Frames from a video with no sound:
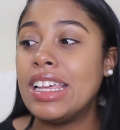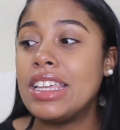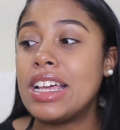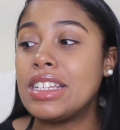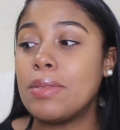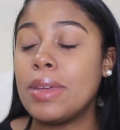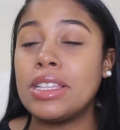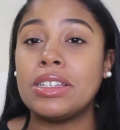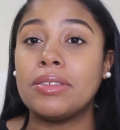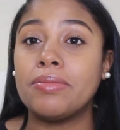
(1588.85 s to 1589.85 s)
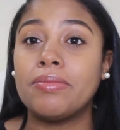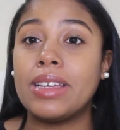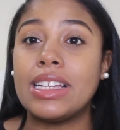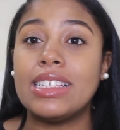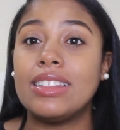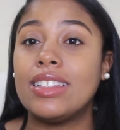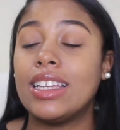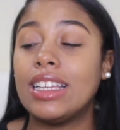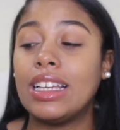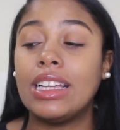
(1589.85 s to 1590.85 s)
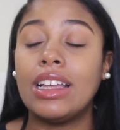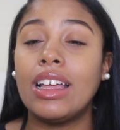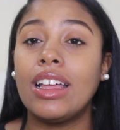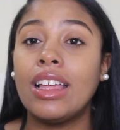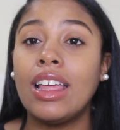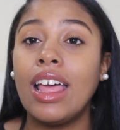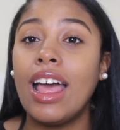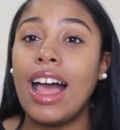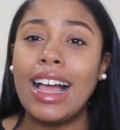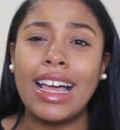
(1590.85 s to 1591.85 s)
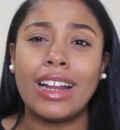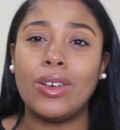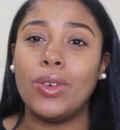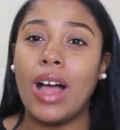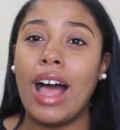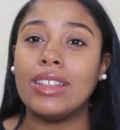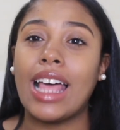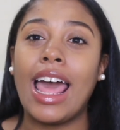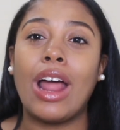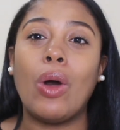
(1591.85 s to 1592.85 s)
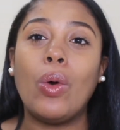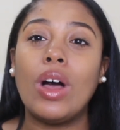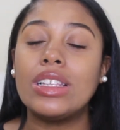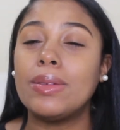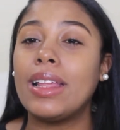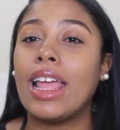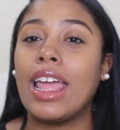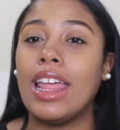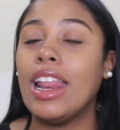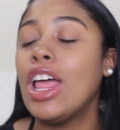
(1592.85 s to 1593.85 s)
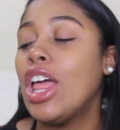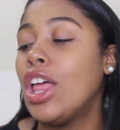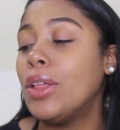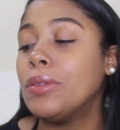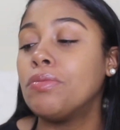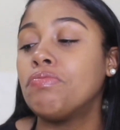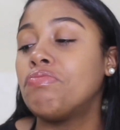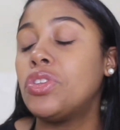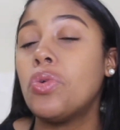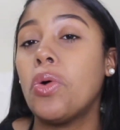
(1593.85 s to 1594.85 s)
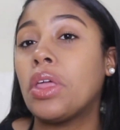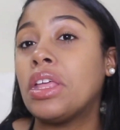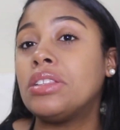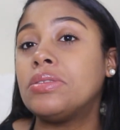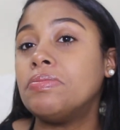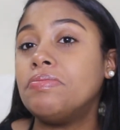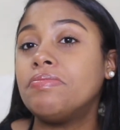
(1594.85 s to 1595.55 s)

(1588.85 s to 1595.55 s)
You guys are amazing, because I got a whole house. I got a whole husband and 2 whole kids.